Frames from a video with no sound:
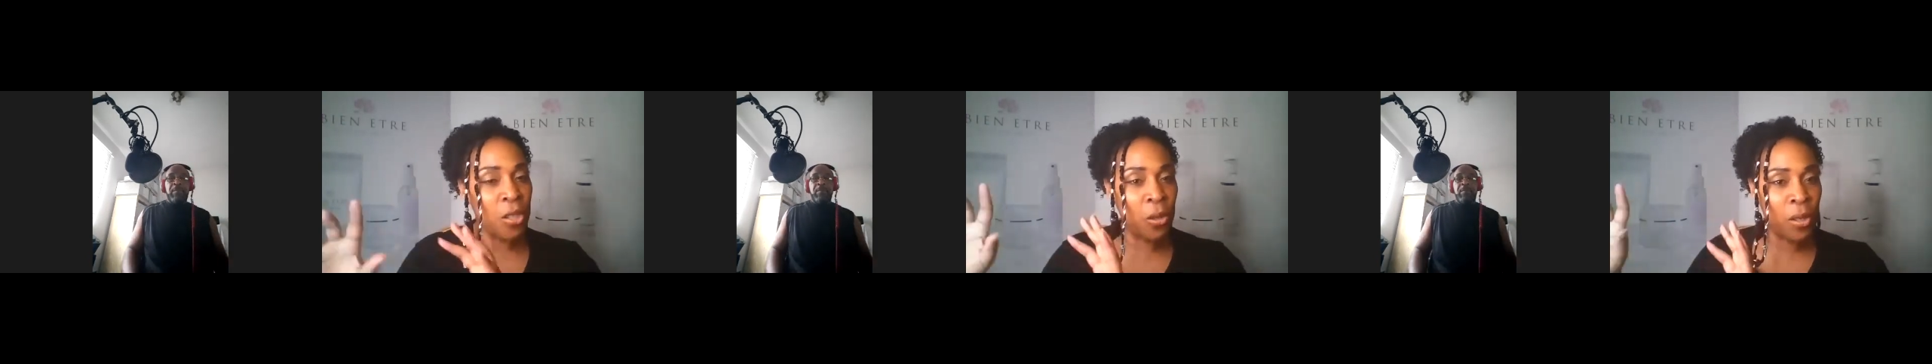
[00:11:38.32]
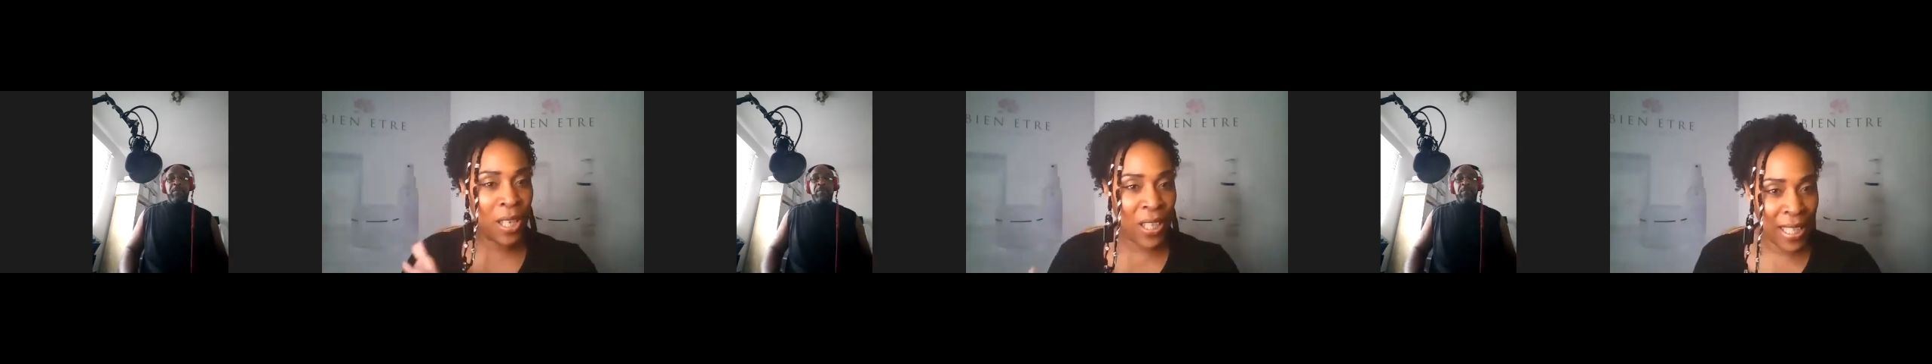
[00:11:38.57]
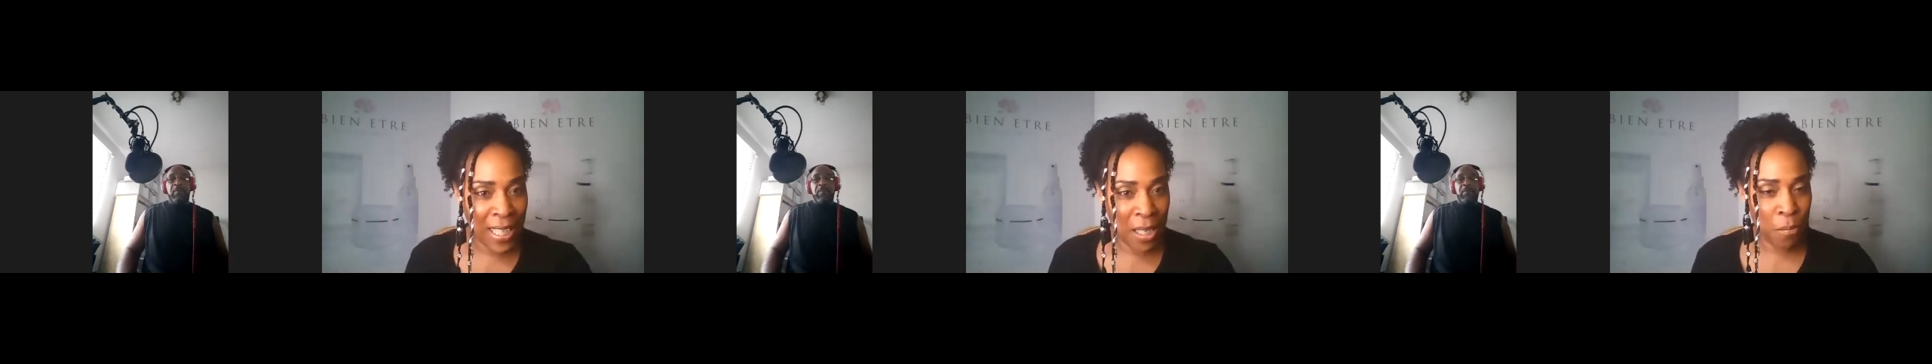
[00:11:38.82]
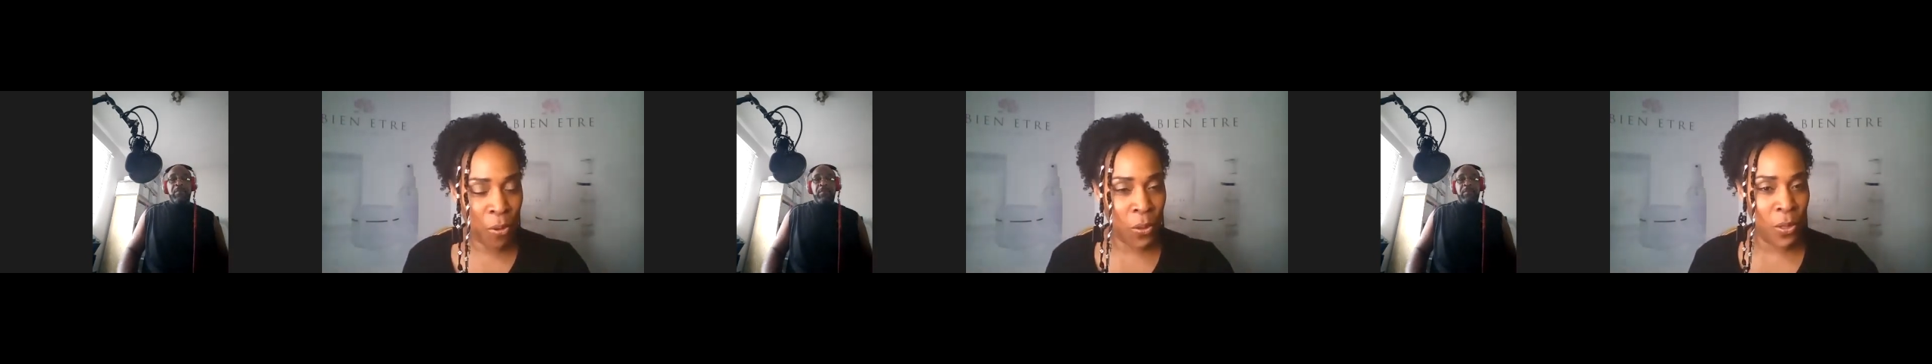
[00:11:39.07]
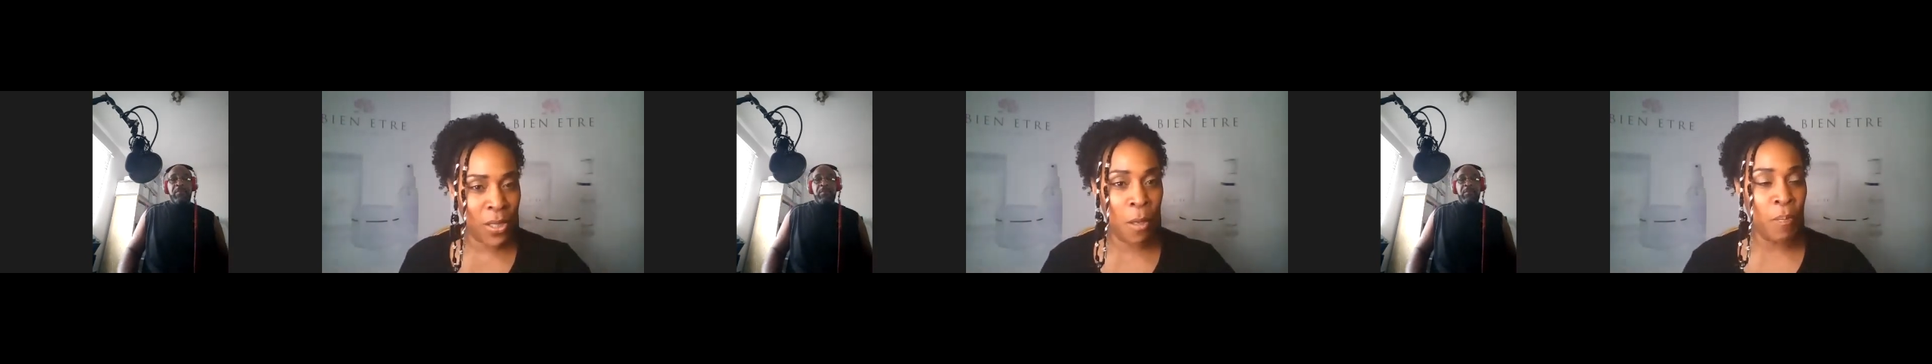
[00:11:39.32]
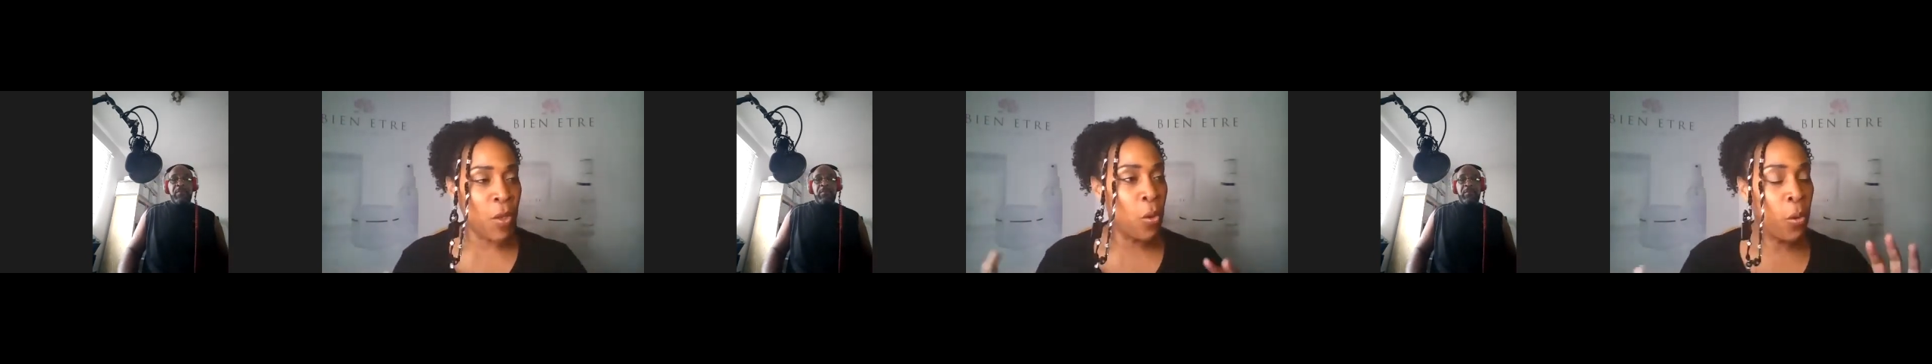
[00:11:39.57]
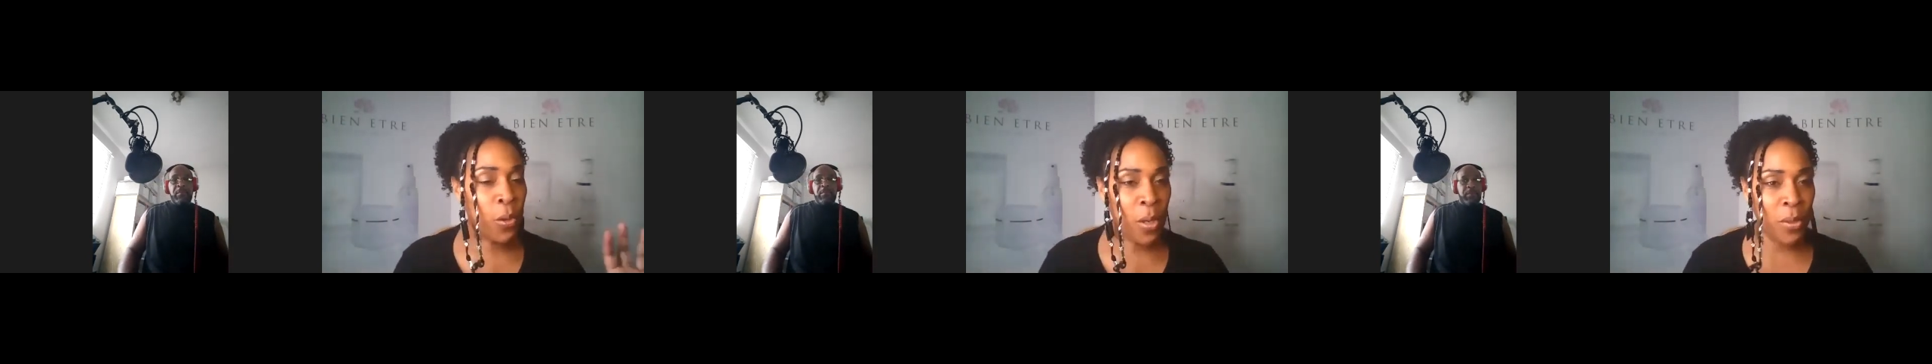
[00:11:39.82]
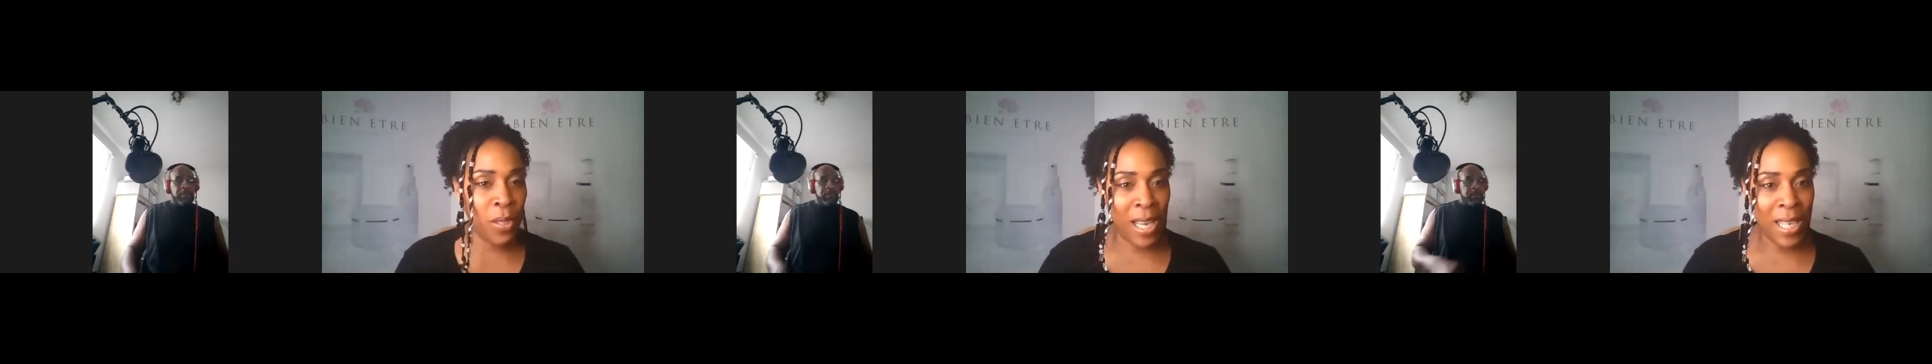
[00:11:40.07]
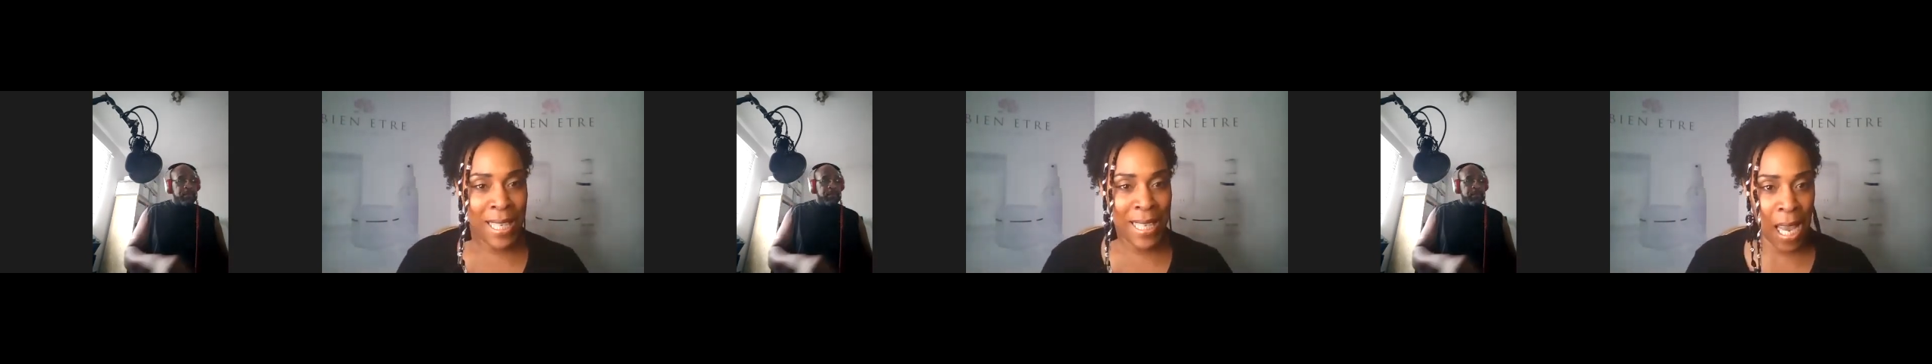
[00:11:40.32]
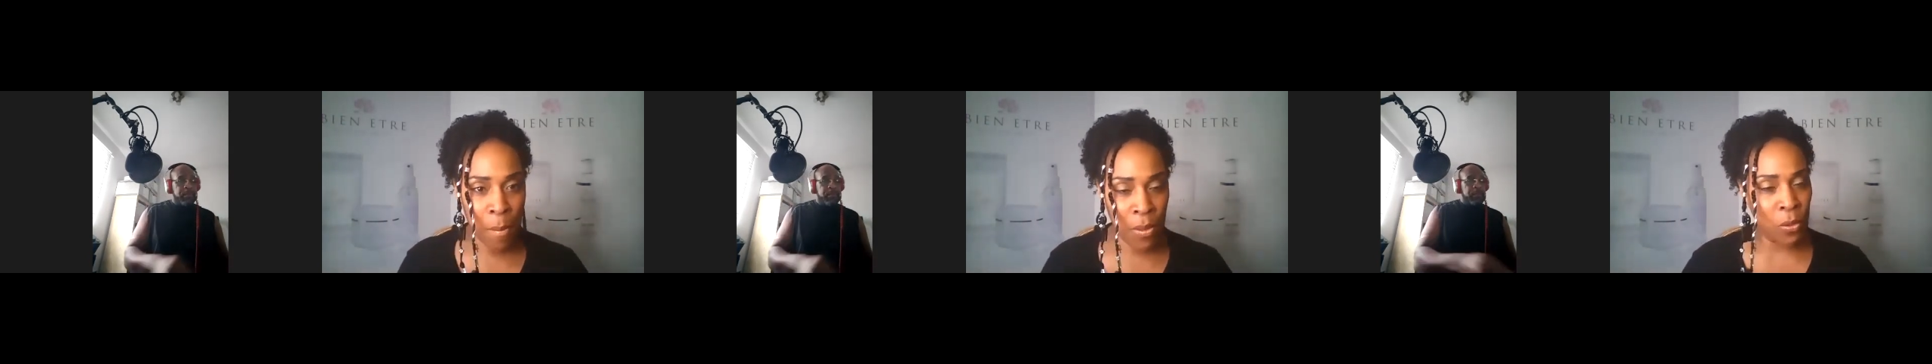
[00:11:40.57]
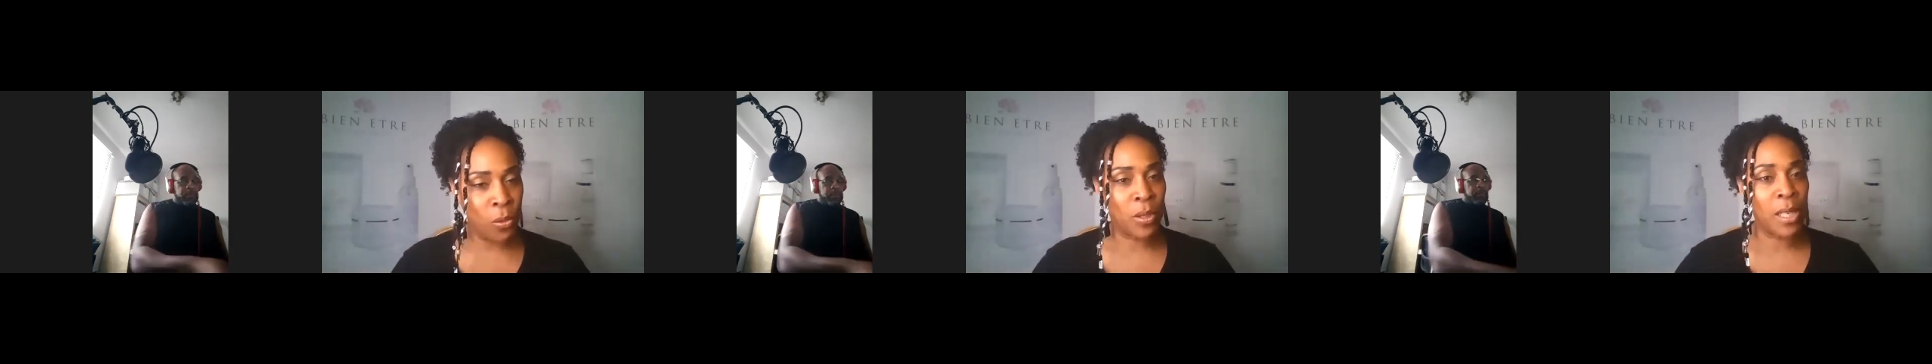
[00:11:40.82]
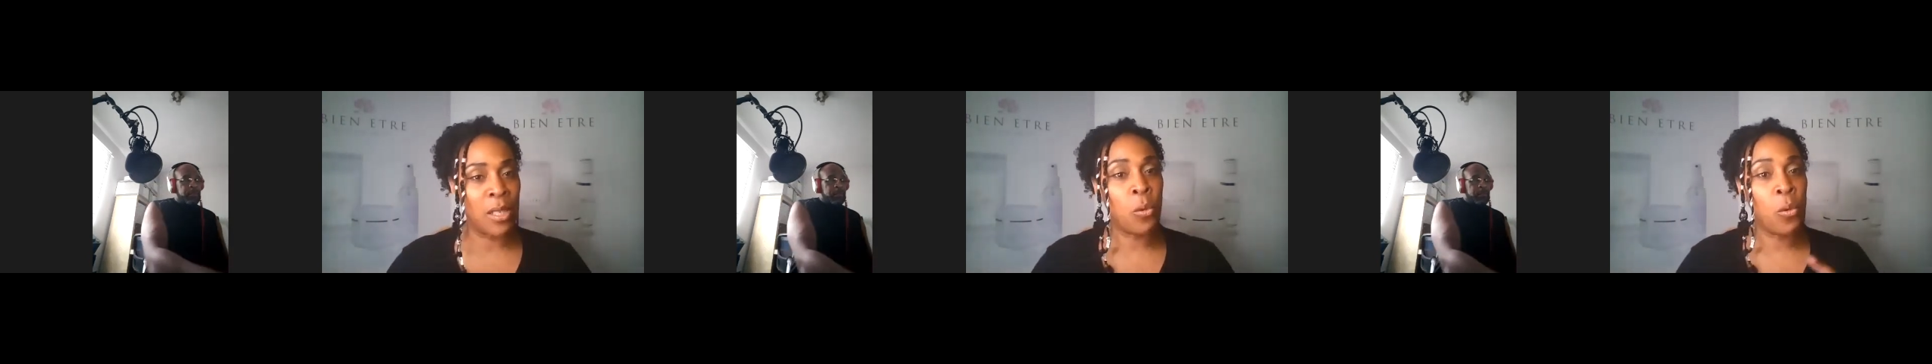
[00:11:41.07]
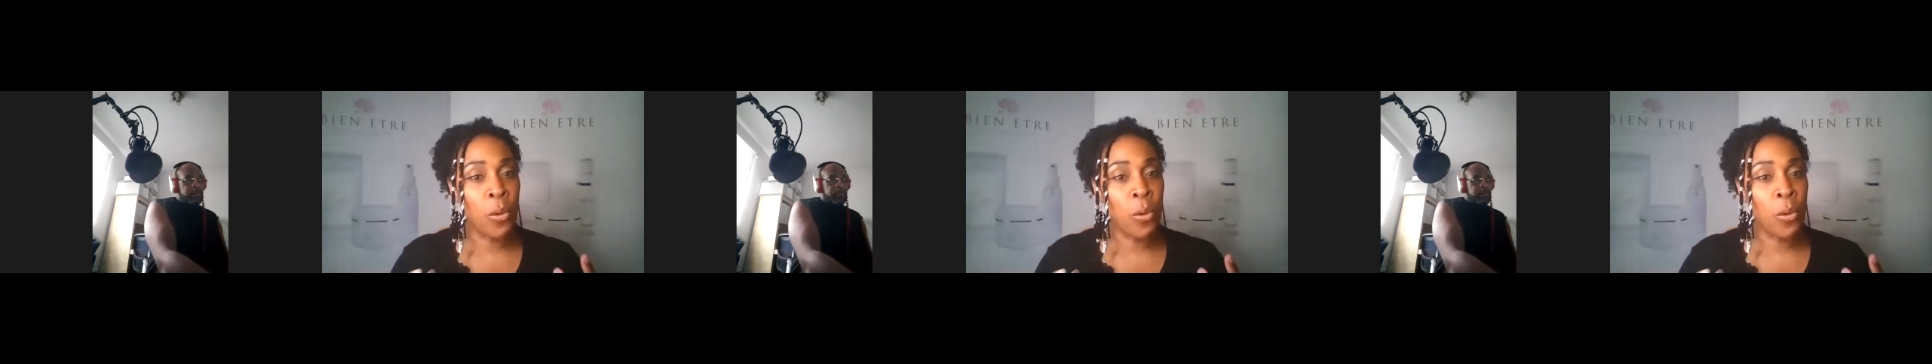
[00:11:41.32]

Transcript: your cleaning products, all those kind of chemicals can